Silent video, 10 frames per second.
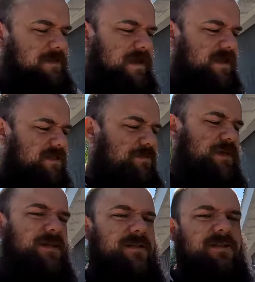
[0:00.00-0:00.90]
I guess
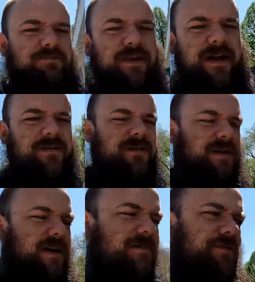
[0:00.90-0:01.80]
because they've been
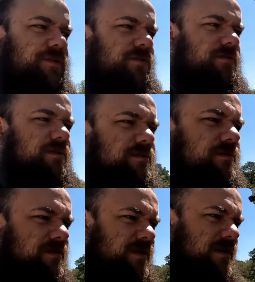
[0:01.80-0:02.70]
outside for so long,